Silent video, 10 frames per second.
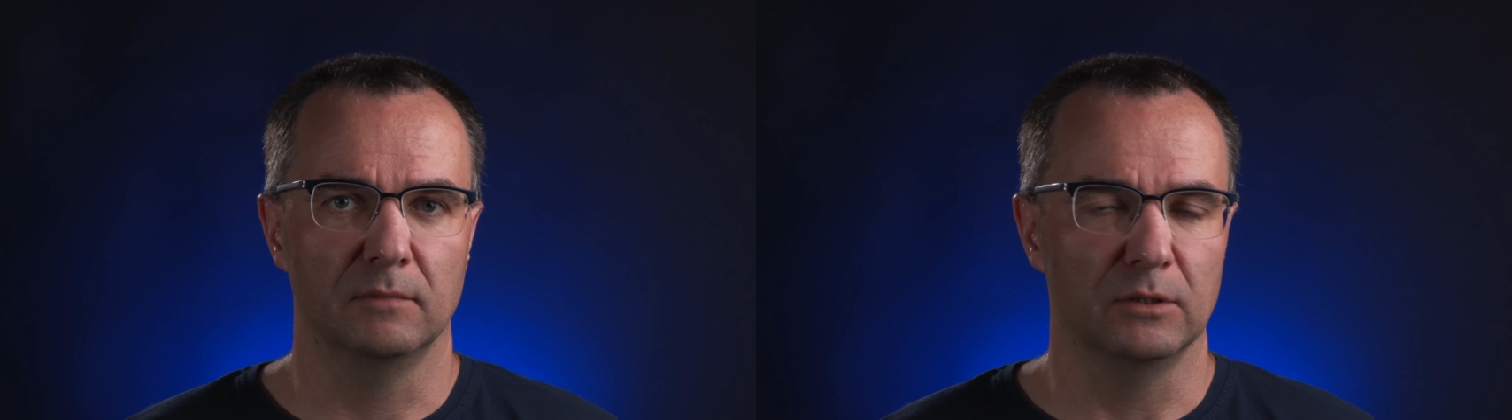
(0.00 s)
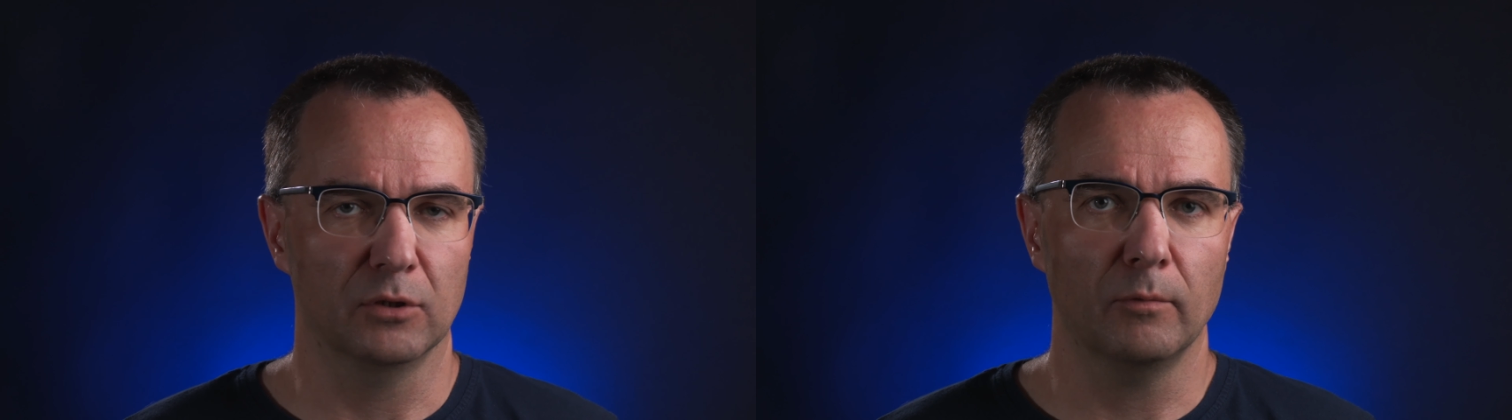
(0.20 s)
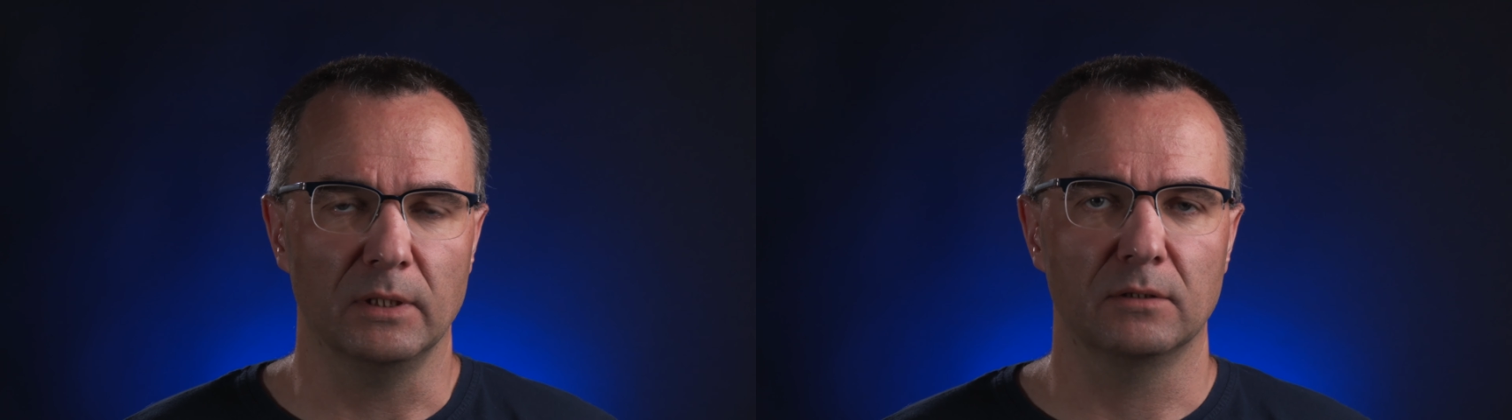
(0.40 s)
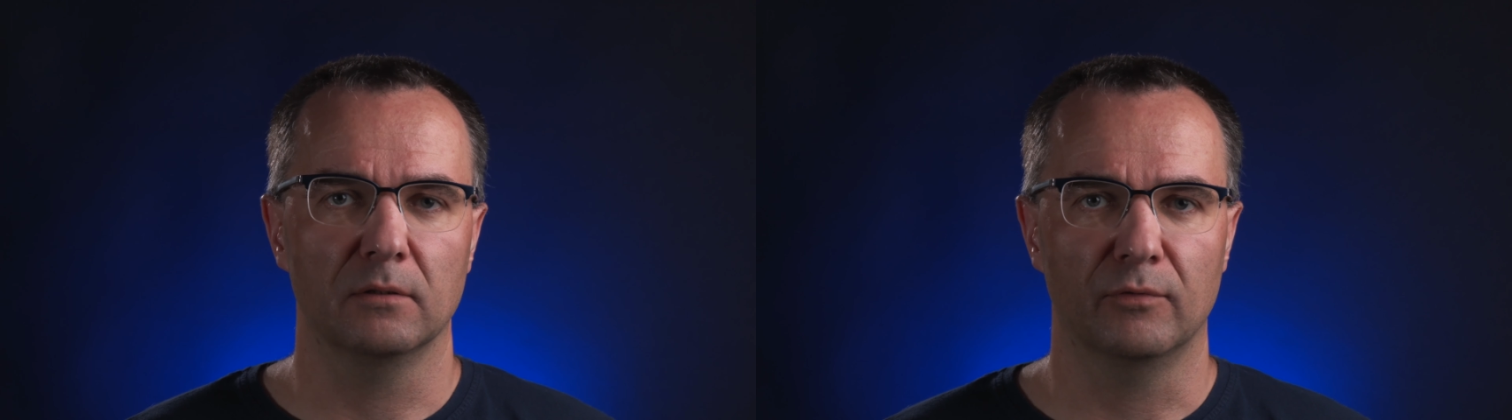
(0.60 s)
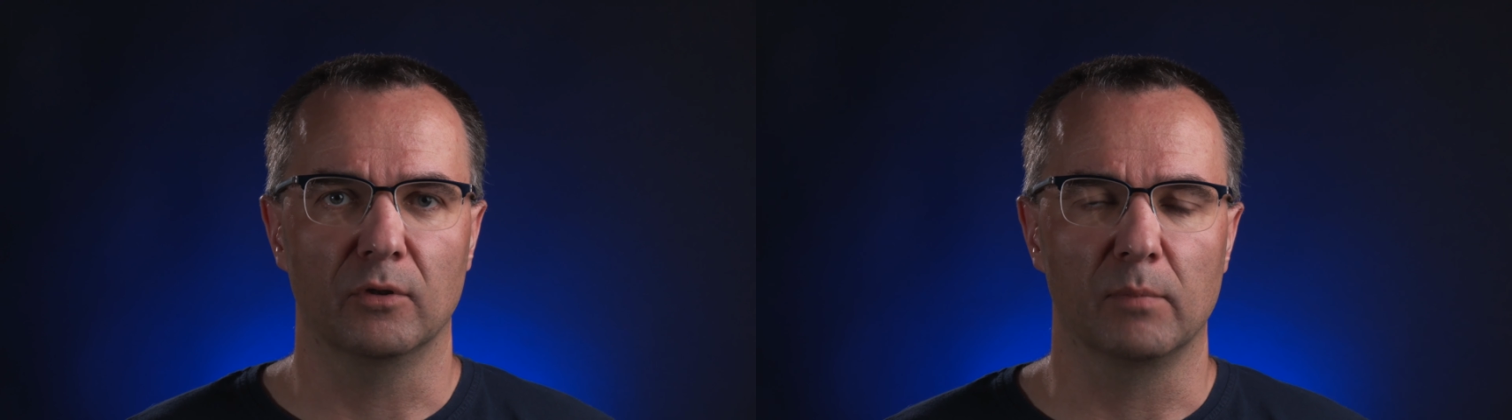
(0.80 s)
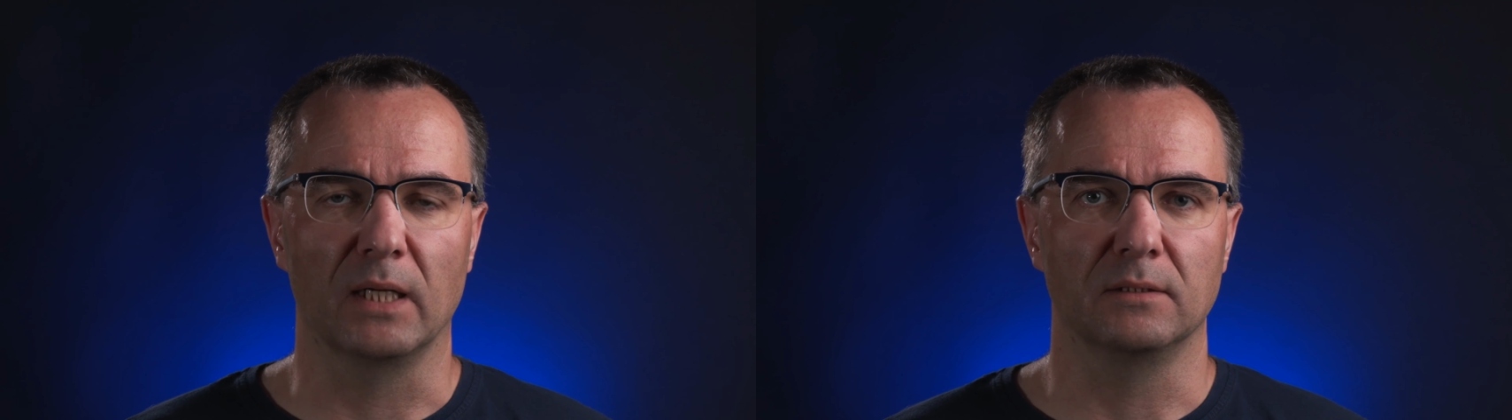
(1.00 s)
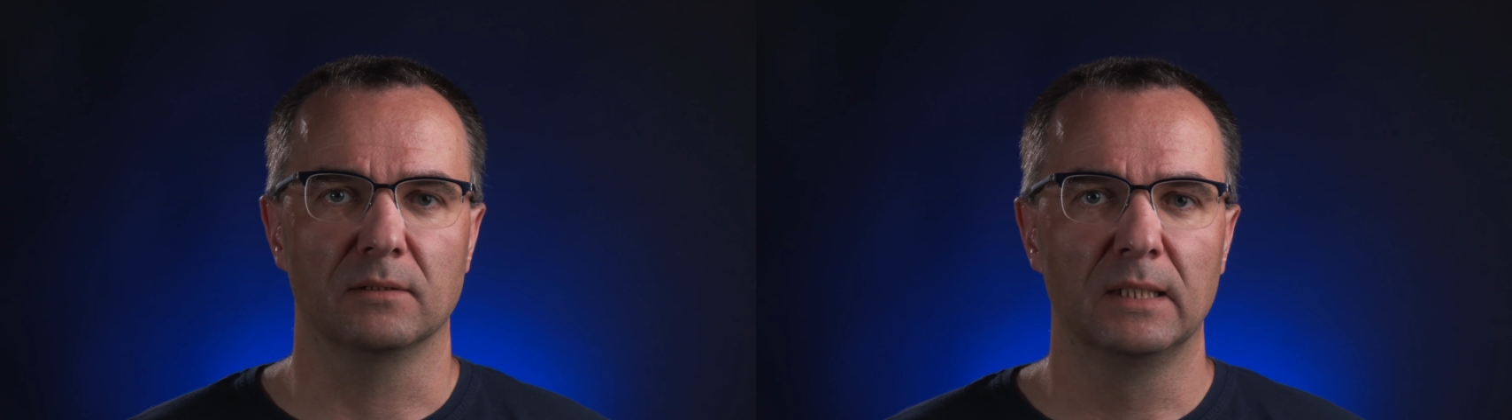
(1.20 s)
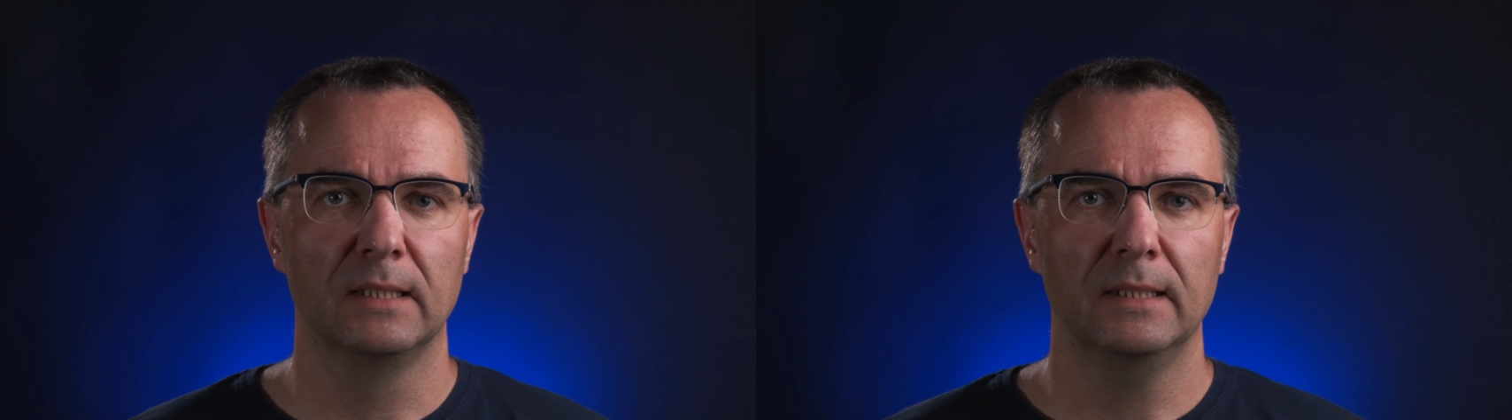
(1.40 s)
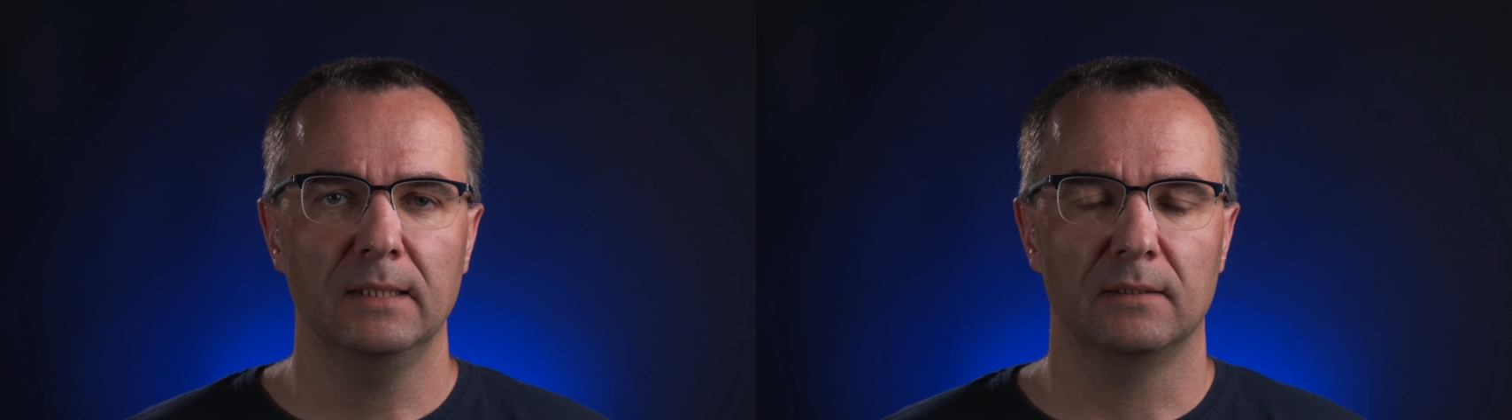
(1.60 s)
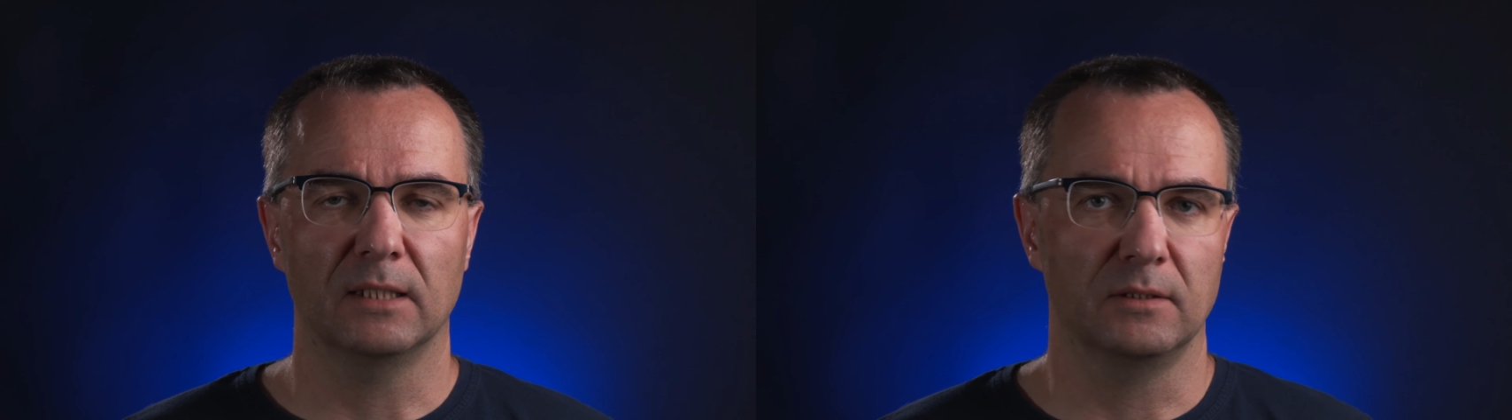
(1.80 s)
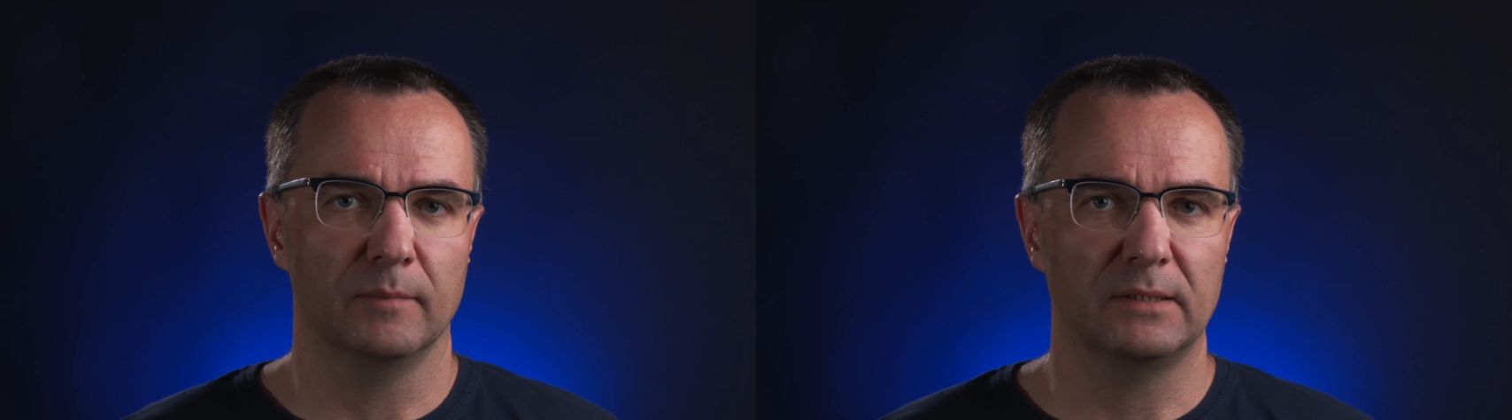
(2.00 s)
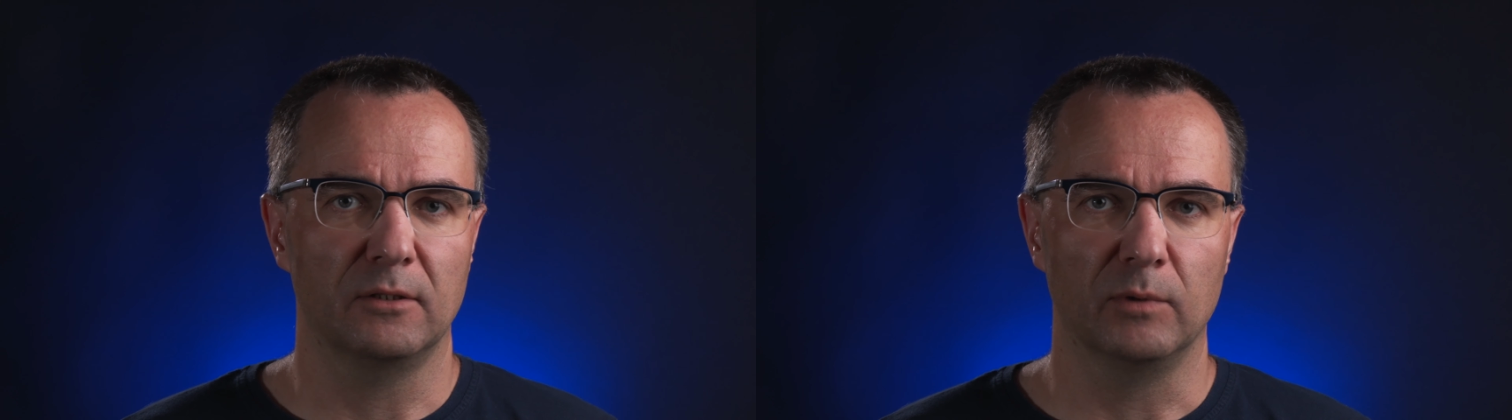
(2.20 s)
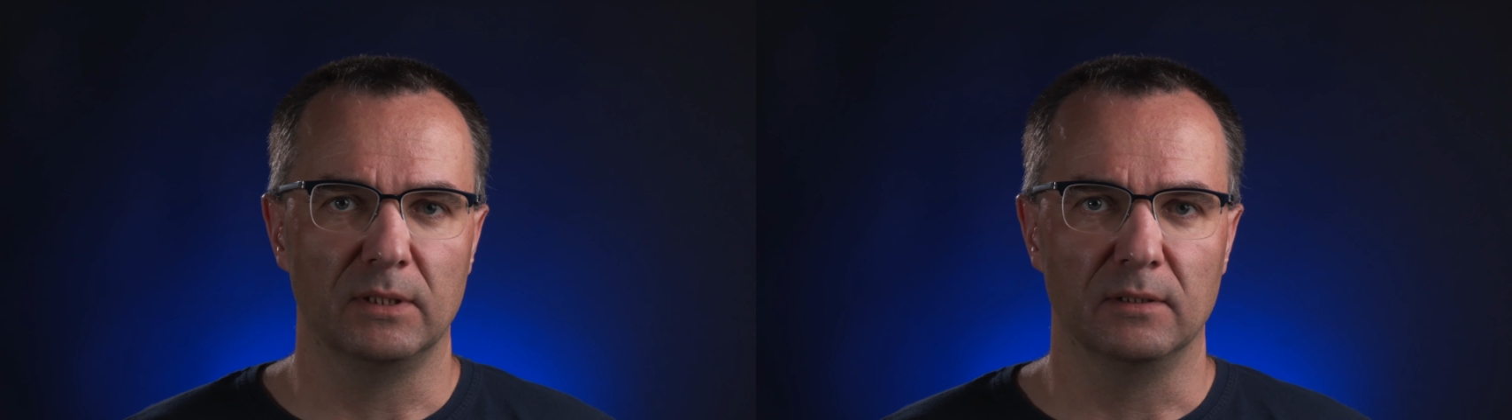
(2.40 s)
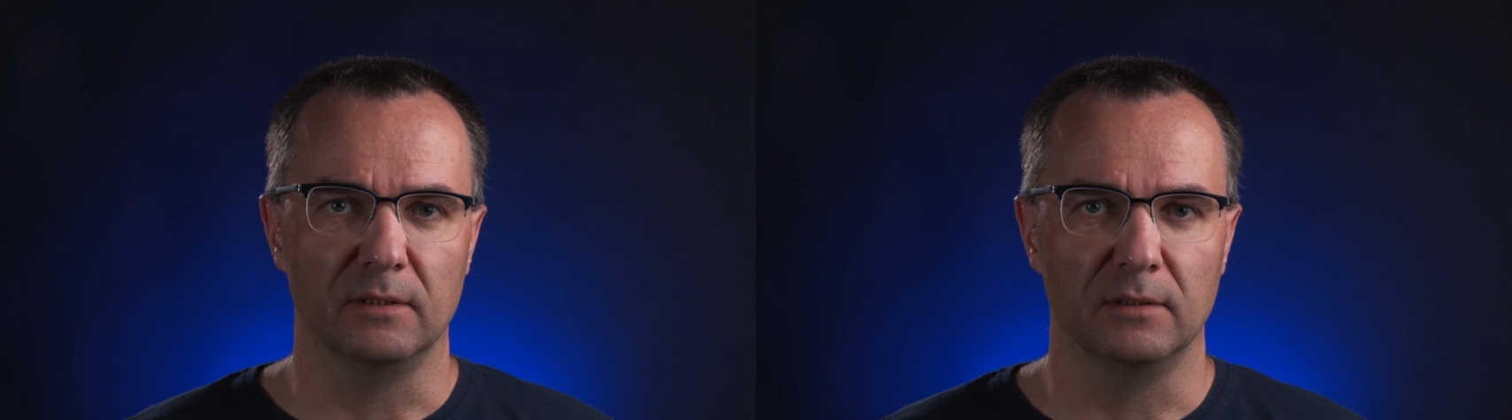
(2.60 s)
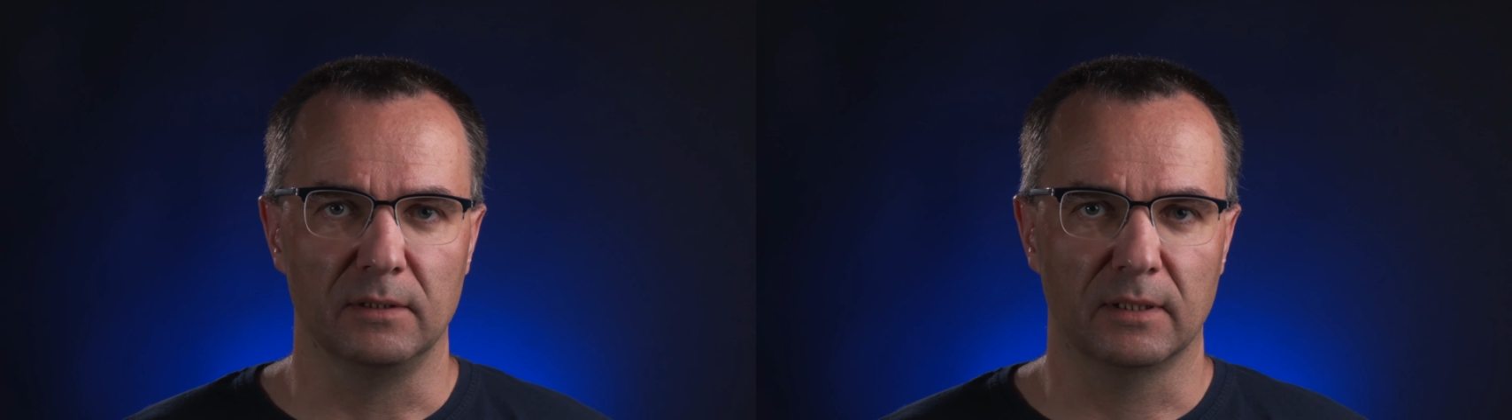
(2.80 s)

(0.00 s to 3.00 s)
it's always 4 bytes. It doesn't matter whether it